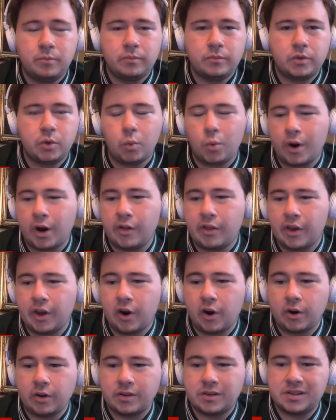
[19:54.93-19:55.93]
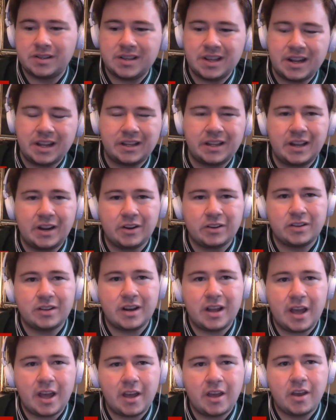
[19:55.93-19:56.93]
to where they are sitting here
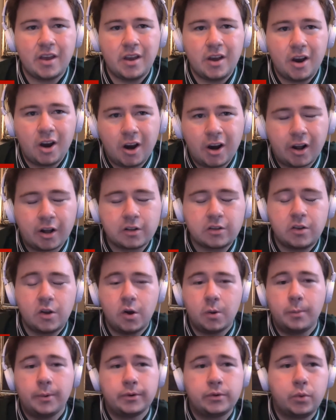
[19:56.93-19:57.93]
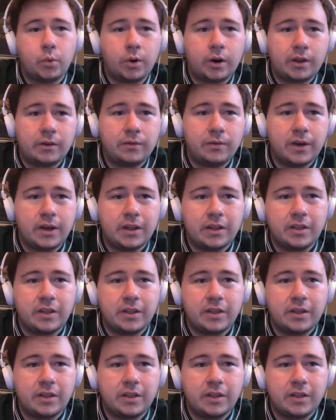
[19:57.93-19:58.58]
today on October 25th.